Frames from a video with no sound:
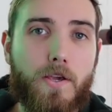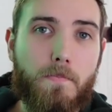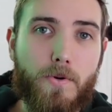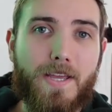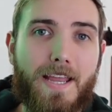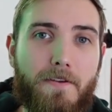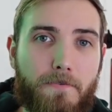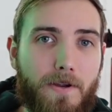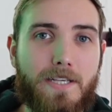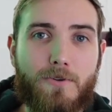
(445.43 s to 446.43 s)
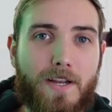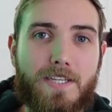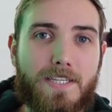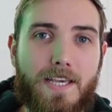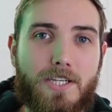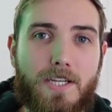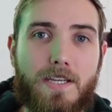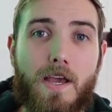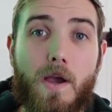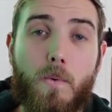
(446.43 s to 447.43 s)
You can book in a free strategy
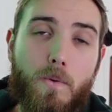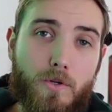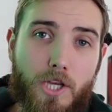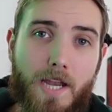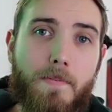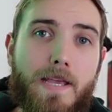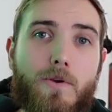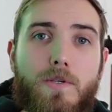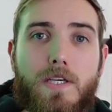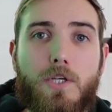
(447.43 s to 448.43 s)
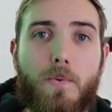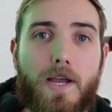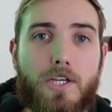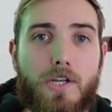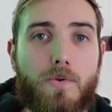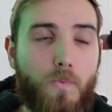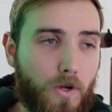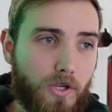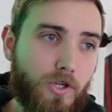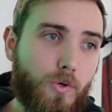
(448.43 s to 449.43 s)
session where we'll chat about your situation,
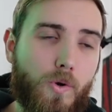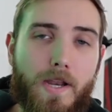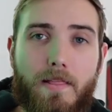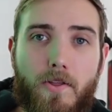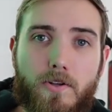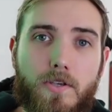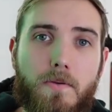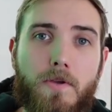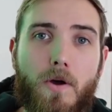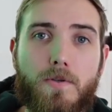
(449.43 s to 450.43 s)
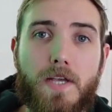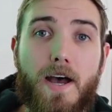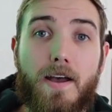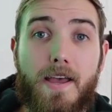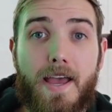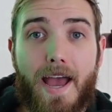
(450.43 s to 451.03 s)
what your short and long-term goals are,